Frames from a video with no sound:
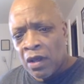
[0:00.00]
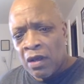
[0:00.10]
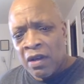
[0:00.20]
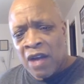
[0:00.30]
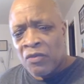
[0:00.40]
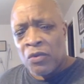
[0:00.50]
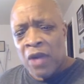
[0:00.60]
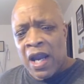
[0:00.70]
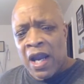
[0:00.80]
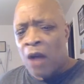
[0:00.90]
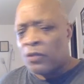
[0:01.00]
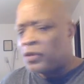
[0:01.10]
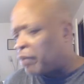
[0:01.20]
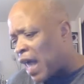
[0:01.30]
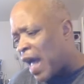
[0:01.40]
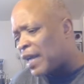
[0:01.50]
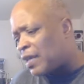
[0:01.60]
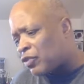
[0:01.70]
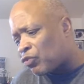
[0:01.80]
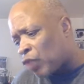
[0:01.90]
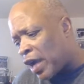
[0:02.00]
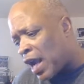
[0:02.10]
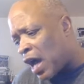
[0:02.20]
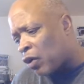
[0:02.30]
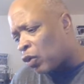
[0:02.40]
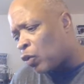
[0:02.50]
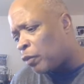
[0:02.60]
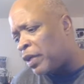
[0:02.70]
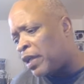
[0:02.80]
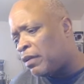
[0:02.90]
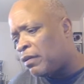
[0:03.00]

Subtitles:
Never ran out. The black has ran out a little bit.